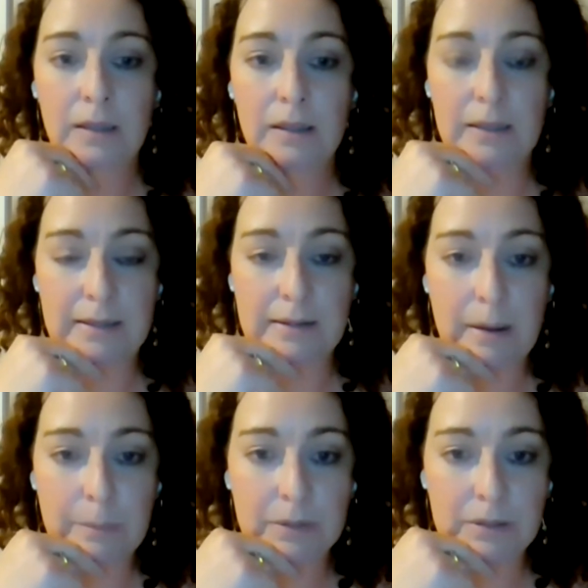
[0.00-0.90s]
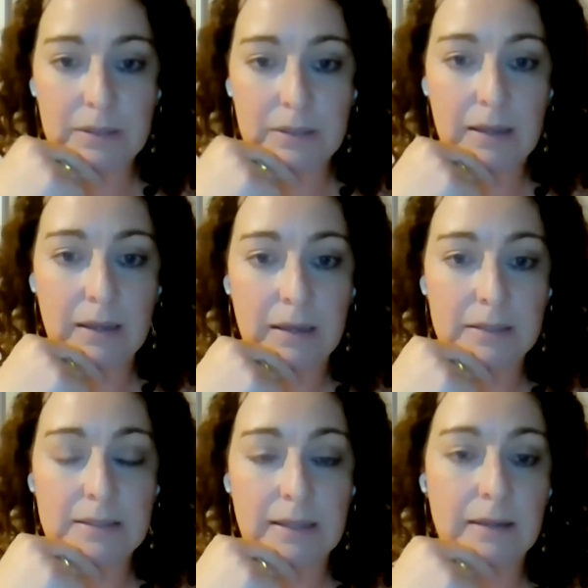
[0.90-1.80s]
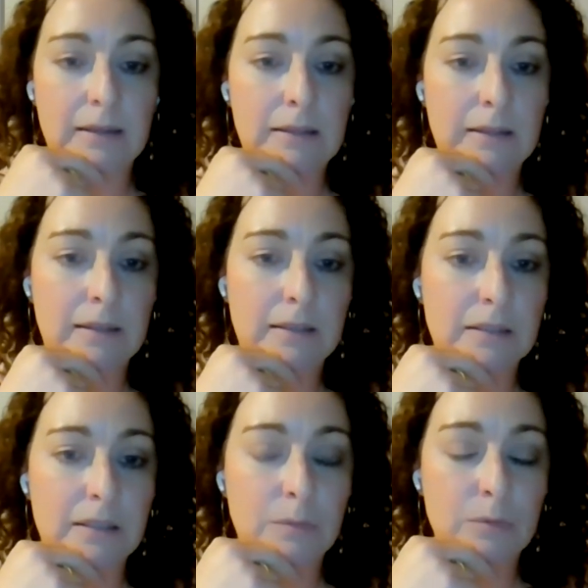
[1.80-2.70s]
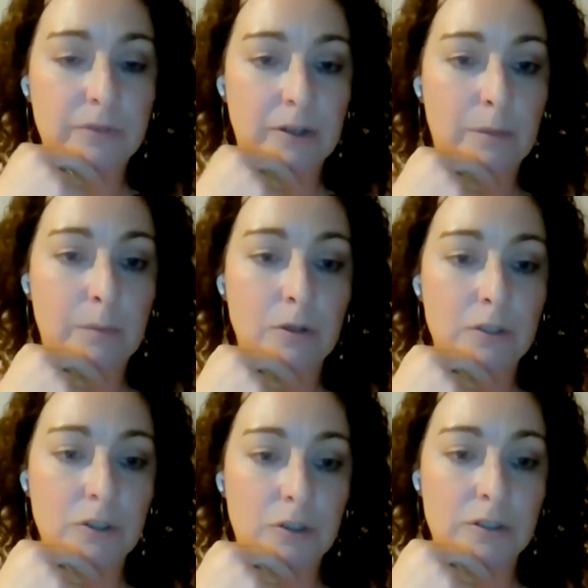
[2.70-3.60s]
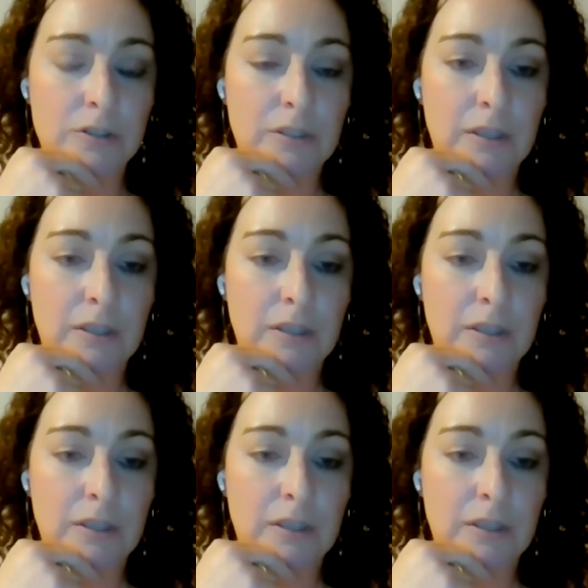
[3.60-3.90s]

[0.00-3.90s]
it had happened and secondly that it was very important to us